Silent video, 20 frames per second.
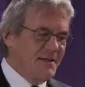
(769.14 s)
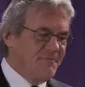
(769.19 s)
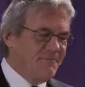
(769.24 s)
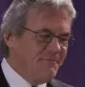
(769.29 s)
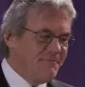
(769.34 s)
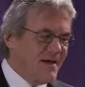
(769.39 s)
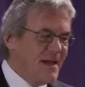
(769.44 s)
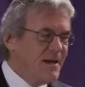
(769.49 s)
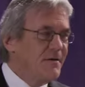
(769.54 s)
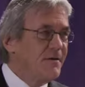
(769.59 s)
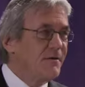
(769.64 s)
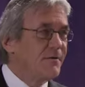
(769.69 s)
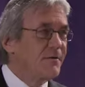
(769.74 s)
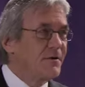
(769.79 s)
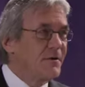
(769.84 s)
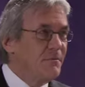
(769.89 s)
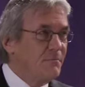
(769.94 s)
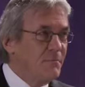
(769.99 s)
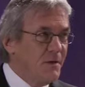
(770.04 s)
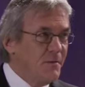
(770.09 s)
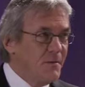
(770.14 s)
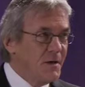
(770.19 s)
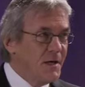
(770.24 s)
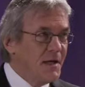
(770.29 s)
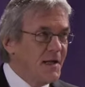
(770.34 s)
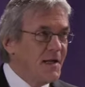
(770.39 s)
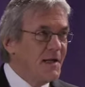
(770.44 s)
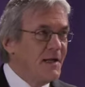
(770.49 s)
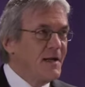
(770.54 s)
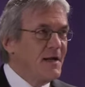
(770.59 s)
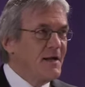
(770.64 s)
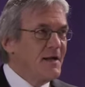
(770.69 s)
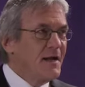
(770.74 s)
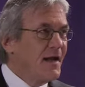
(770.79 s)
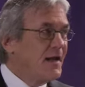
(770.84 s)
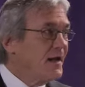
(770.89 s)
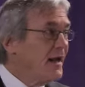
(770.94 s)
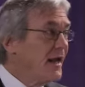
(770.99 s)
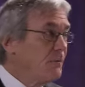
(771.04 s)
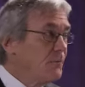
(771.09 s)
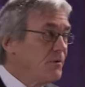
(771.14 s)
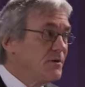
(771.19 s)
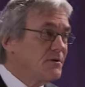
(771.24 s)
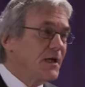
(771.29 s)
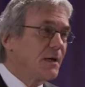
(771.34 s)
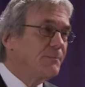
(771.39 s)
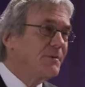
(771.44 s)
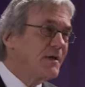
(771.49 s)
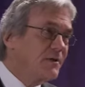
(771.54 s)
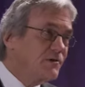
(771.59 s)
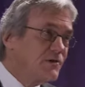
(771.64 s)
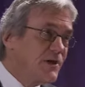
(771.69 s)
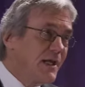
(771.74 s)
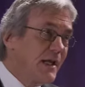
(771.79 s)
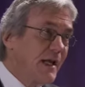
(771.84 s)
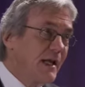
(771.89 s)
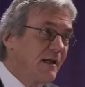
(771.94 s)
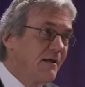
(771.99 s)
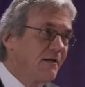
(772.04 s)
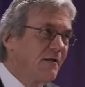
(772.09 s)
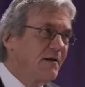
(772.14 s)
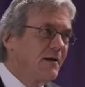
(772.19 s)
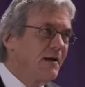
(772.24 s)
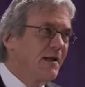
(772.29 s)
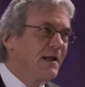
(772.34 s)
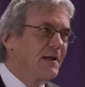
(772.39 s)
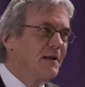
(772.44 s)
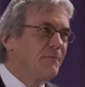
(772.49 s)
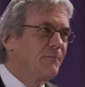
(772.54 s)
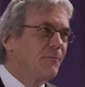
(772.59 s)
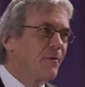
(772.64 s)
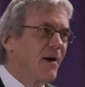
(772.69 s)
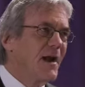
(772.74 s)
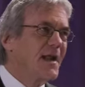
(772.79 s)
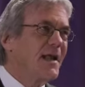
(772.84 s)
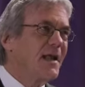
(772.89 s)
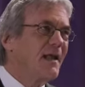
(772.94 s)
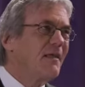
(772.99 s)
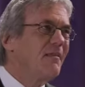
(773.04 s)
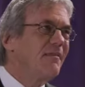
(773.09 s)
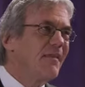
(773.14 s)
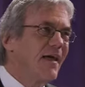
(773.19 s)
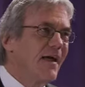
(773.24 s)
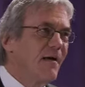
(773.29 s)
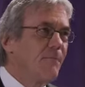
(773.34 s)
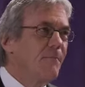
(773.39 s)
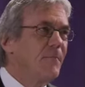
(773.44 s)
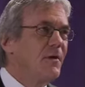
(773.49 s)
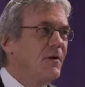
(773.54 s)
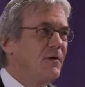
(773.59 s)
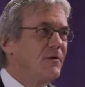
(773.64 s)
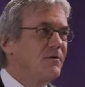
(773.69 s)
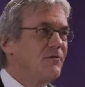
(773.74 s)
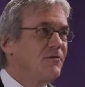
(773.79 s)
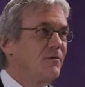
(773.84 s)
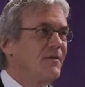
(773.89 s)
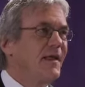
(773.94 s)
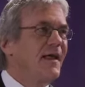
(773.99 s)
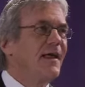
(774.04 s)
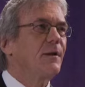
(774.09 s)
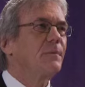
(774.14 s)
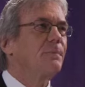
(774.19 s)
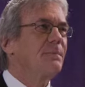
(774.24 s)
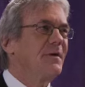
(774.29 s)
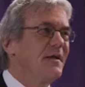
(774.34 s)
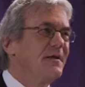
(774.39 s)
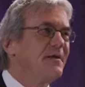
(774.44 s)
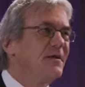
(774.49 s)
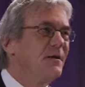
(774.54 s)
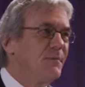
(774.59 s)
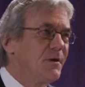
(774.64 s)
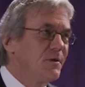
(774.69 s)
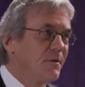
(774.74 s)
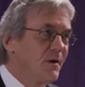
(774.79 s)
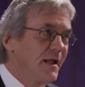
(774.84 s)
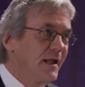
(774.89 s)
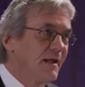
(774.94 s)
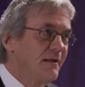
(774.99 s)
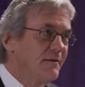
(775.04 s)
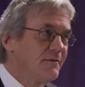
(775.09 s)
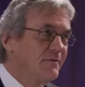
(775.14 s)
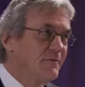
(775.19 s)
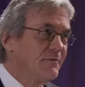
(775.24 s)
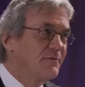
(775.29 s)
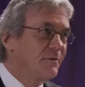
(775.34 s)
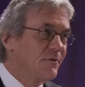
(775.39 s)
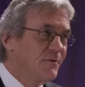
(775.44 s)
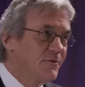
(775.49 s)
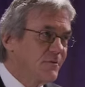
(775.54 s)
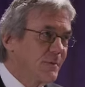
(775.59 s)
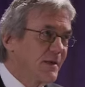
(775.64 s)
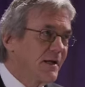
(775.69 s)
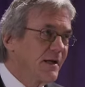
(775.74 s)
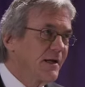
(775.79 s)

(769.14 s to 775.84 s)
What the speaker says: the vendor community and with WG in bringing them to the LP community, so to speak?